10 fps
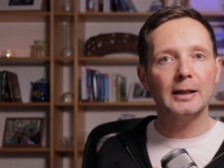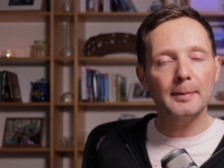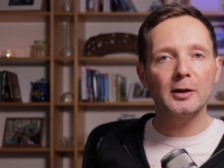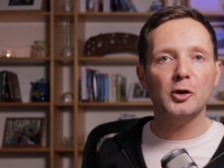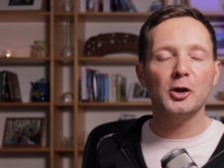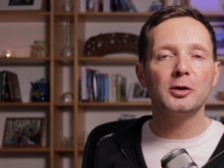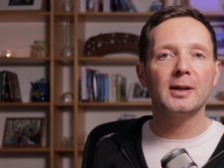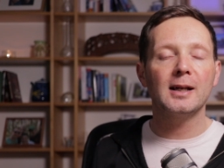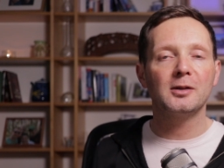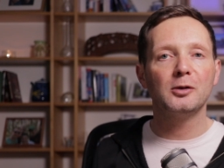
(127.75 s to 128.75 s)
And I'm going to show you
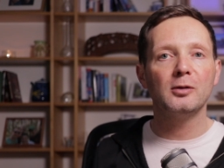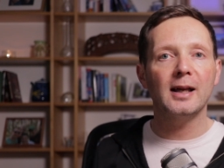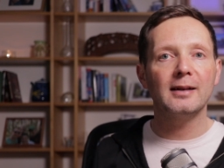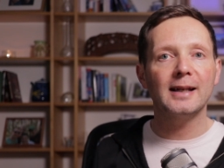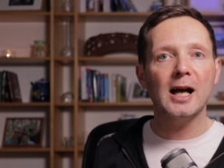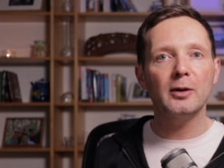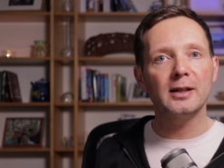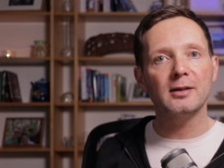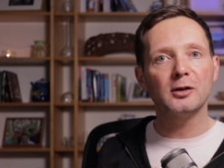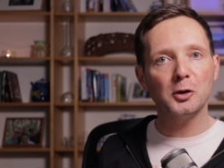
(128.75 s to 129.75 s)
how to do that now
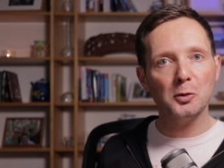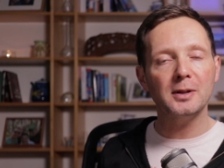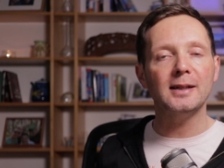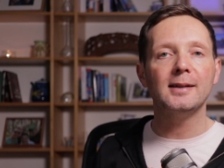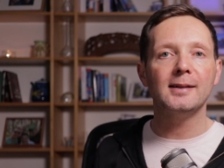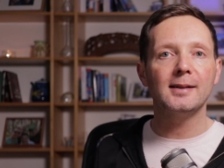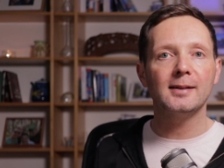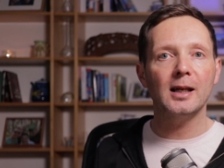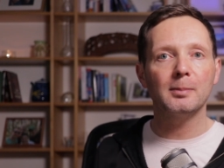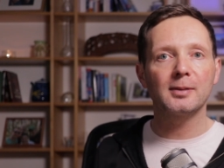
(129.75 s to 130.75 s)
in two easy
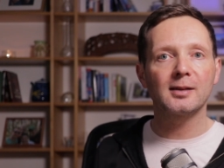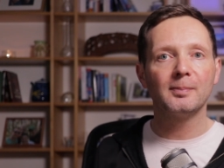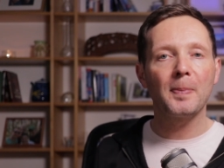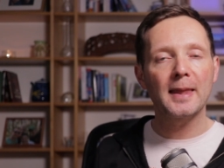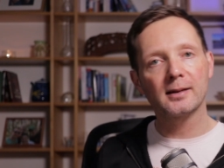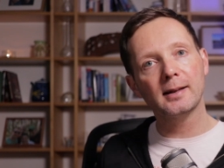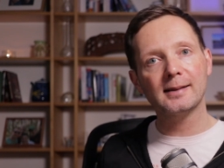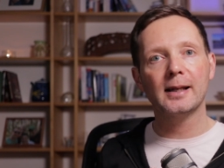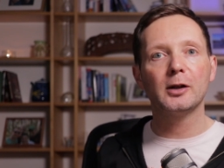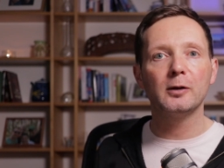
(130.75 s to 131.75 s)
steps. So
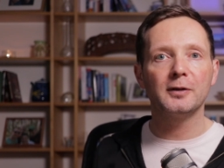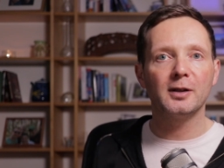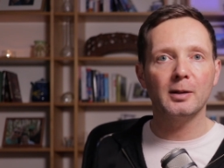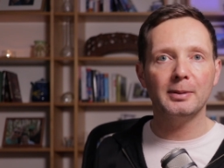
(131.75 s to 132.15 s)
let's head over to the